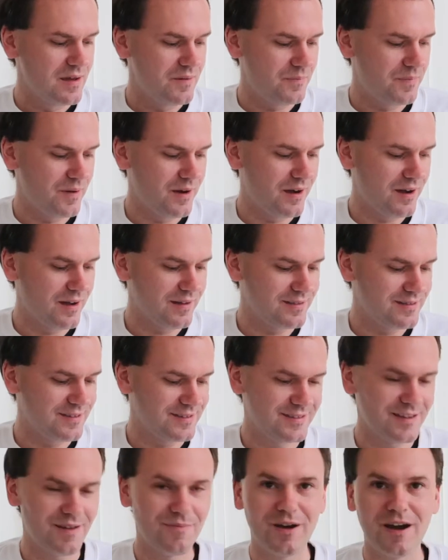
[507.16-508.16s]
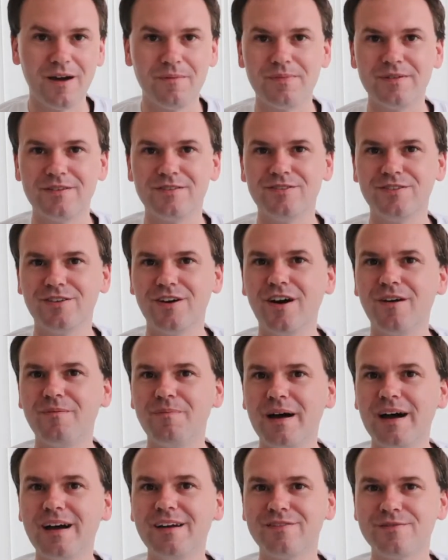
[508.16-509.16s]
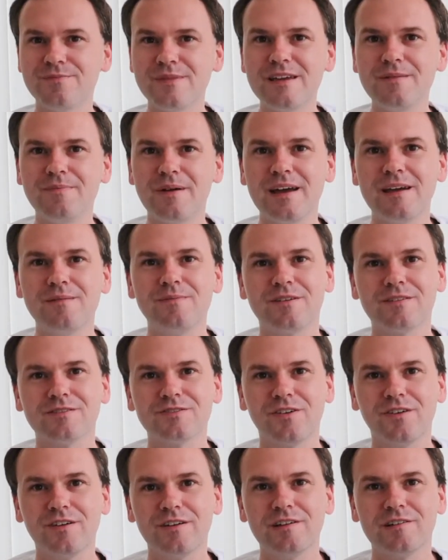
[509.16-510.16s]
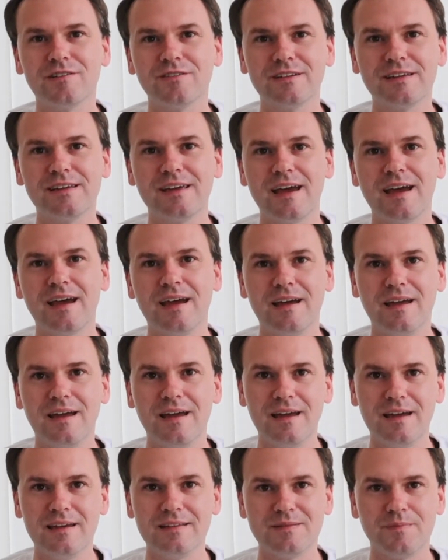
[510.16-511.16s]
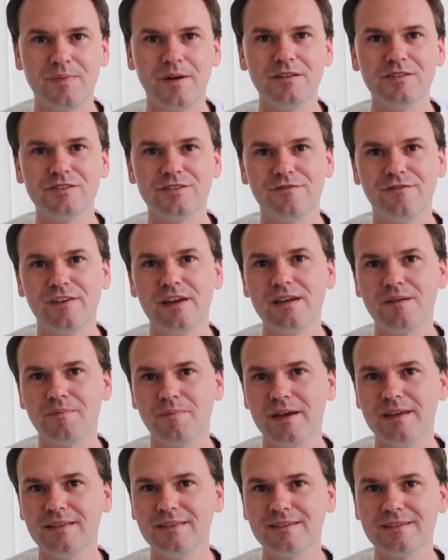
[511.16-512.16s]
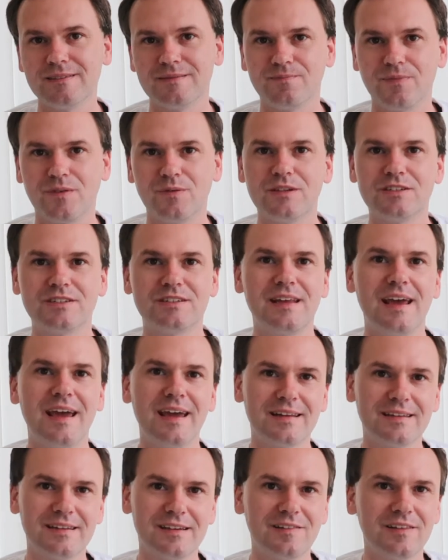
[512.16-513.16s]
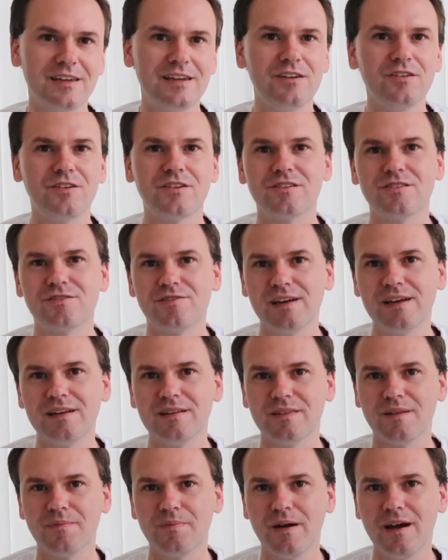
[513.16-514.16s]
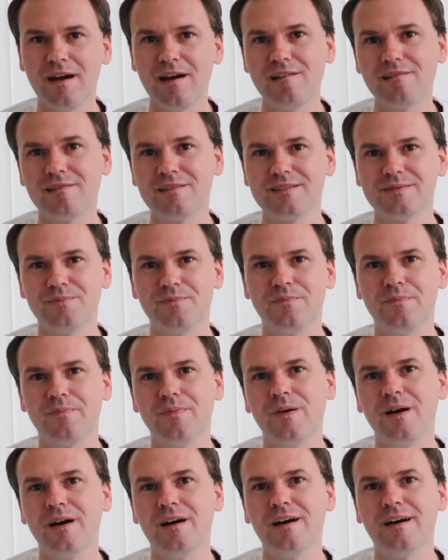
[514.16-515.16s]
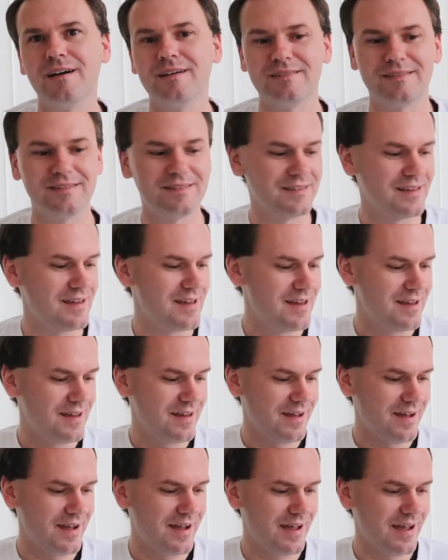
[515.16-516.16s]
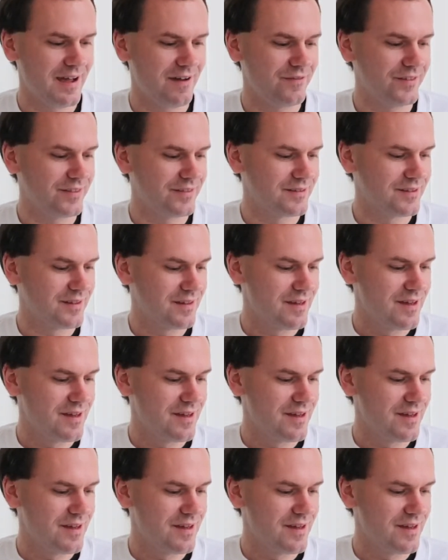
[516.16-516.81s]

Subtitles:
But to sum up, do not buy from eBay because all you're going to get is a bunch of fake pins, which technically you can trade in the parks, but I haven't.